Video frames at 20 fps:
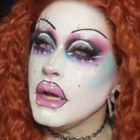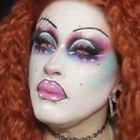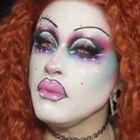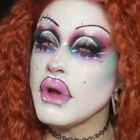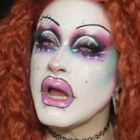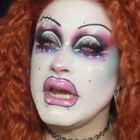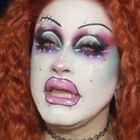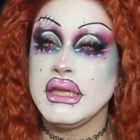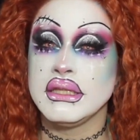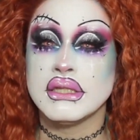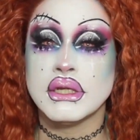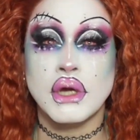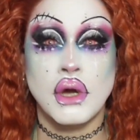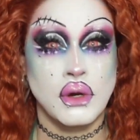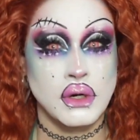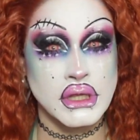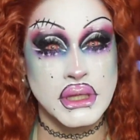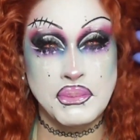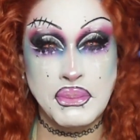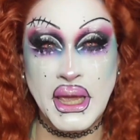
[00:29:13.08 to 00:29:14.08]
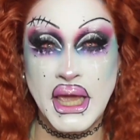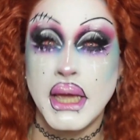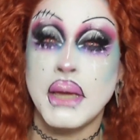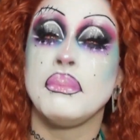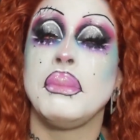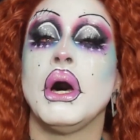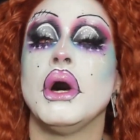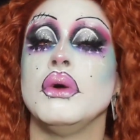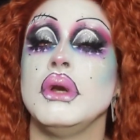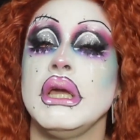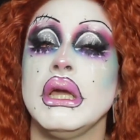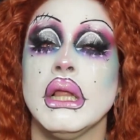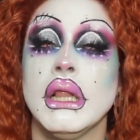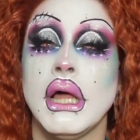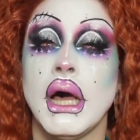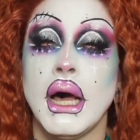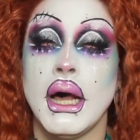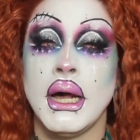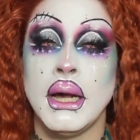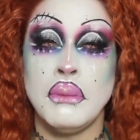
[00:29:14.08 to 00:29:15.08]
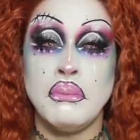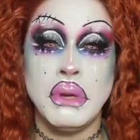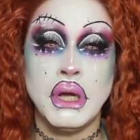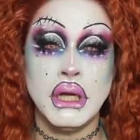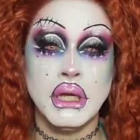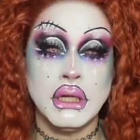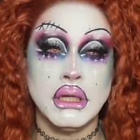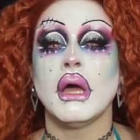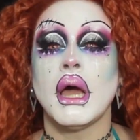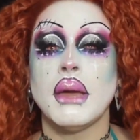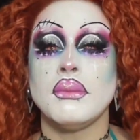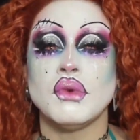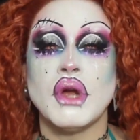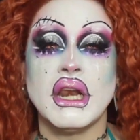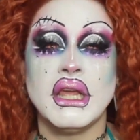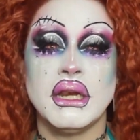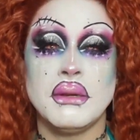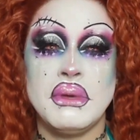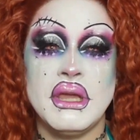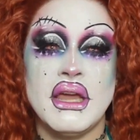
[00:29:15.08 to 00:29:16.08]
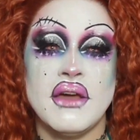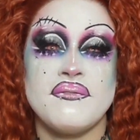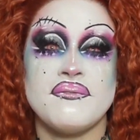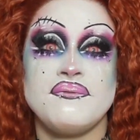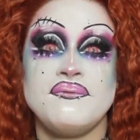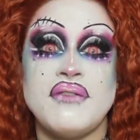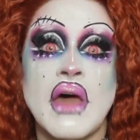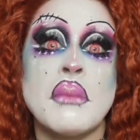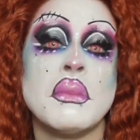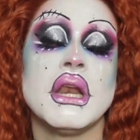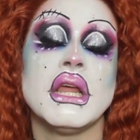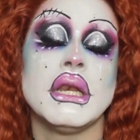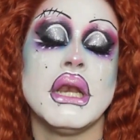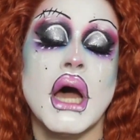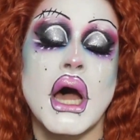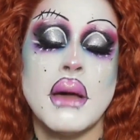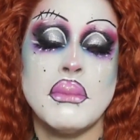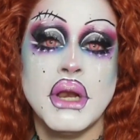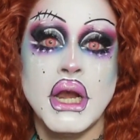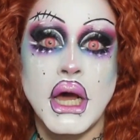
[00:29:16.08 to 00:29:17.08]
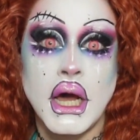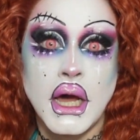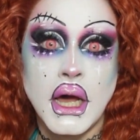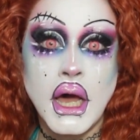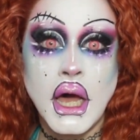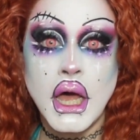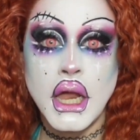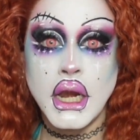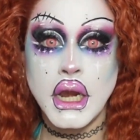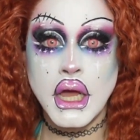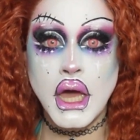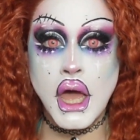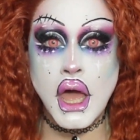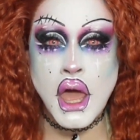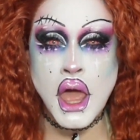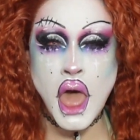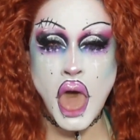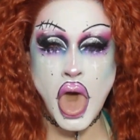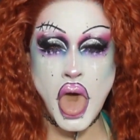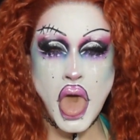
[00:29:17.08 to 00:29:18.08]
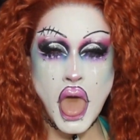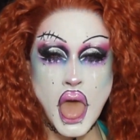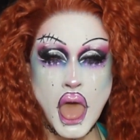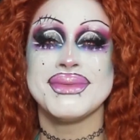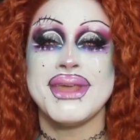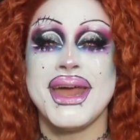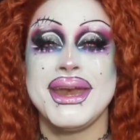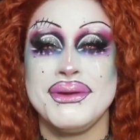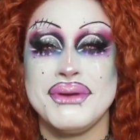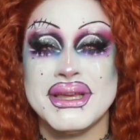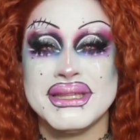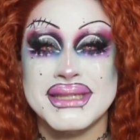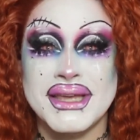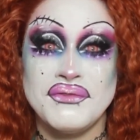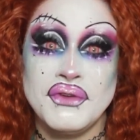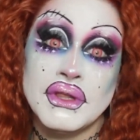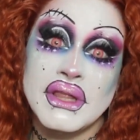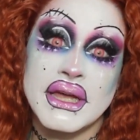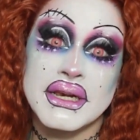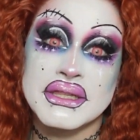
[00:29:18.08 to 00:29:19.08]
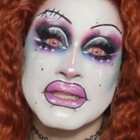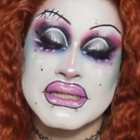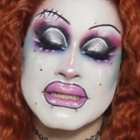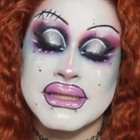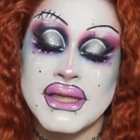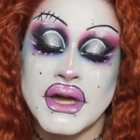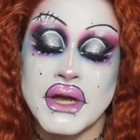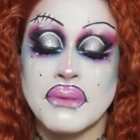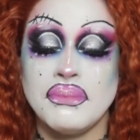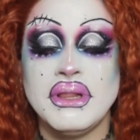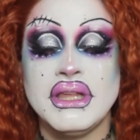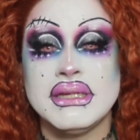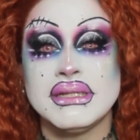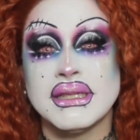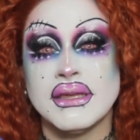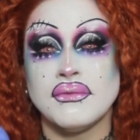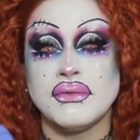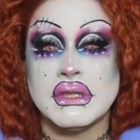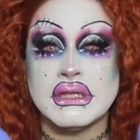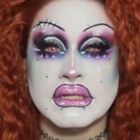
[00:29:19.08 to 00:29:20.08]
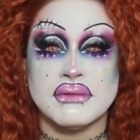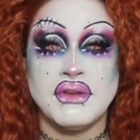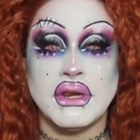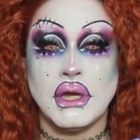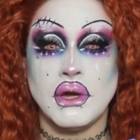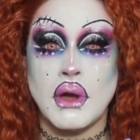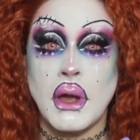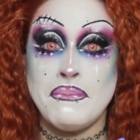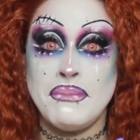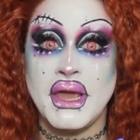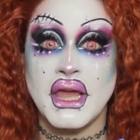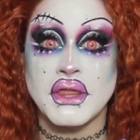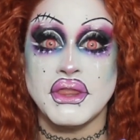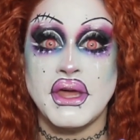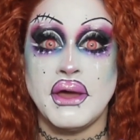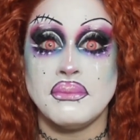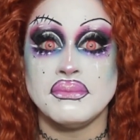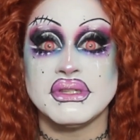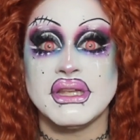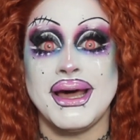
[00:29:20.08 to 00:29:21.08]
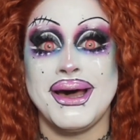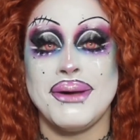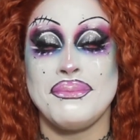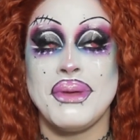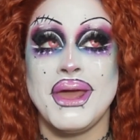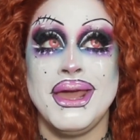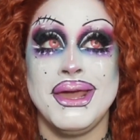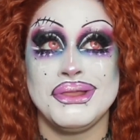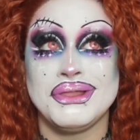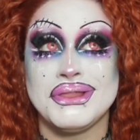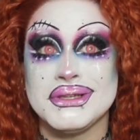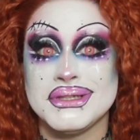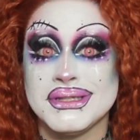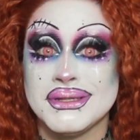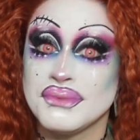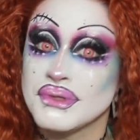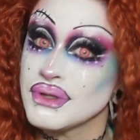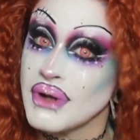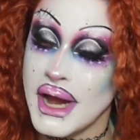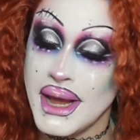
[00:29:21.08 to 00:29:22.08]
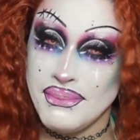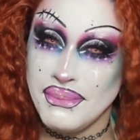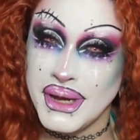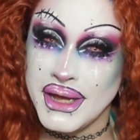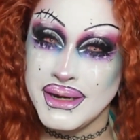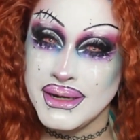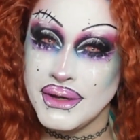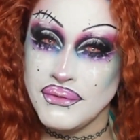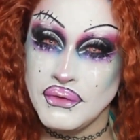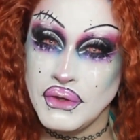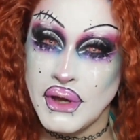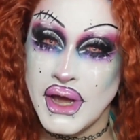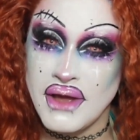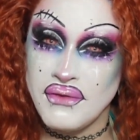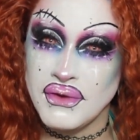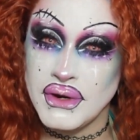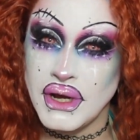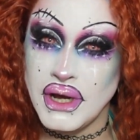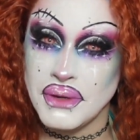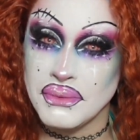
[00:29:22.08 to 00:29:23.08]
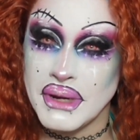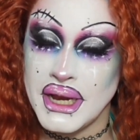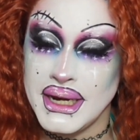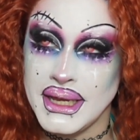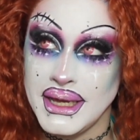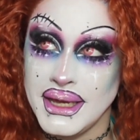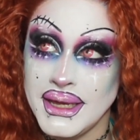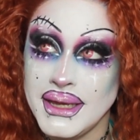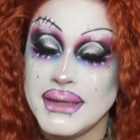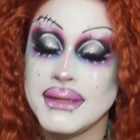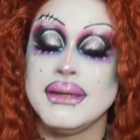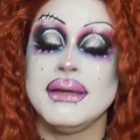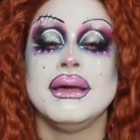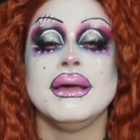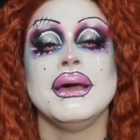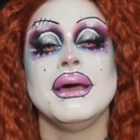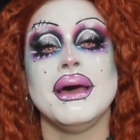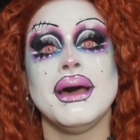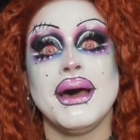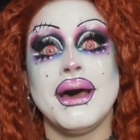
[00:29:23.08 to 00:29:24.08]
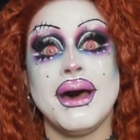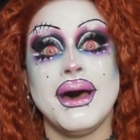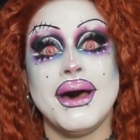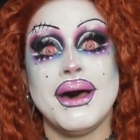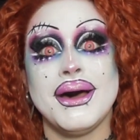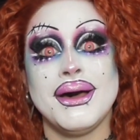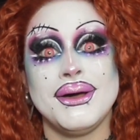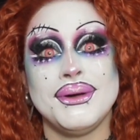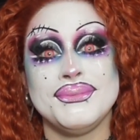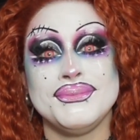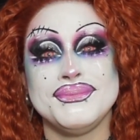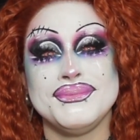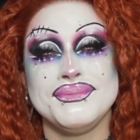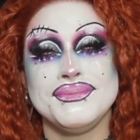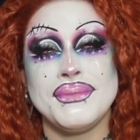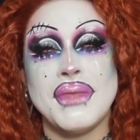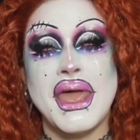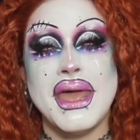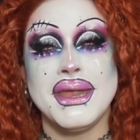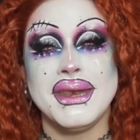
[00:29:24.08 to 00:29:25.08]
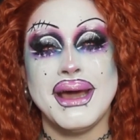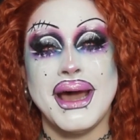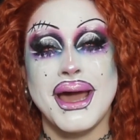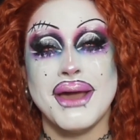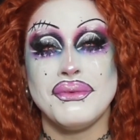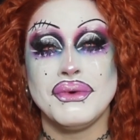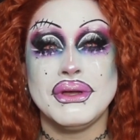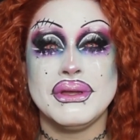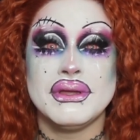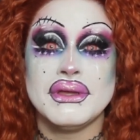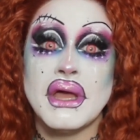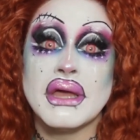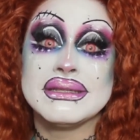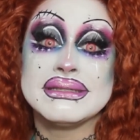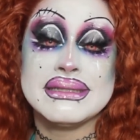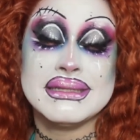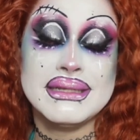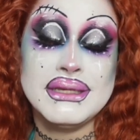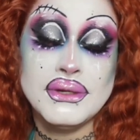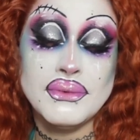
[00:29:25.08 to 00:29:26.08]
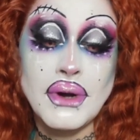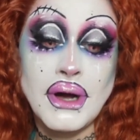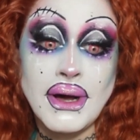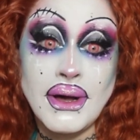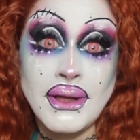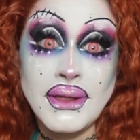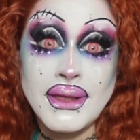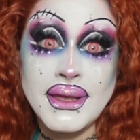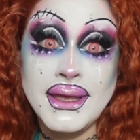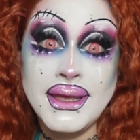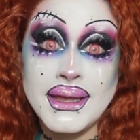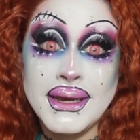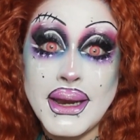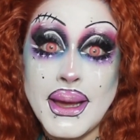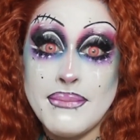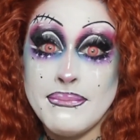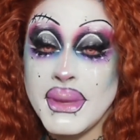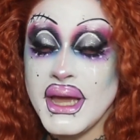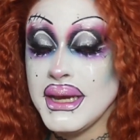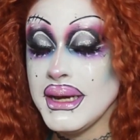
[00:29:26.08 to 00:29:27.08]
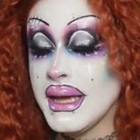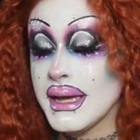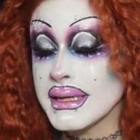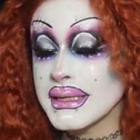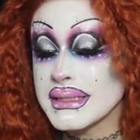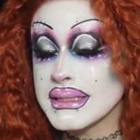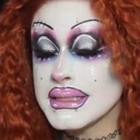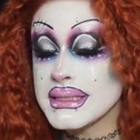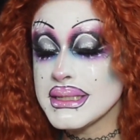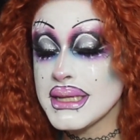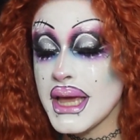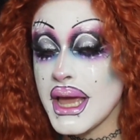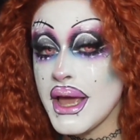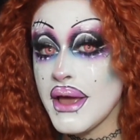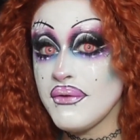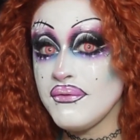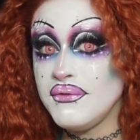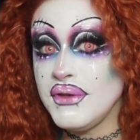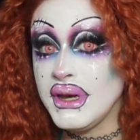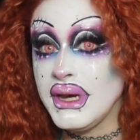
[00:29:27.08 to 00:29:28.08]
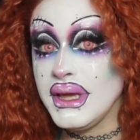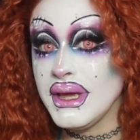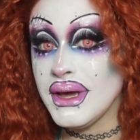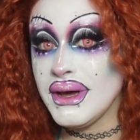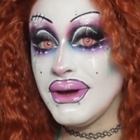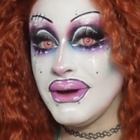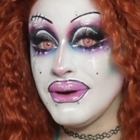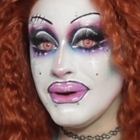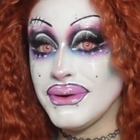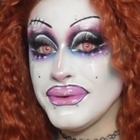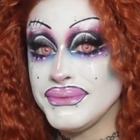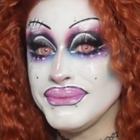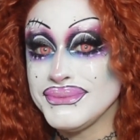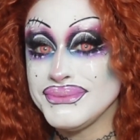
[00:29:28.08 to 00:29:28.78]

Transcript: I'm ready to go to the Pink Pony Club. I'm ready to be a femininomenon. Anyways, if you liked this look, please give this video a big thumbs up. Hit the subscribe button if you haven't already. And I will see you all in my next video.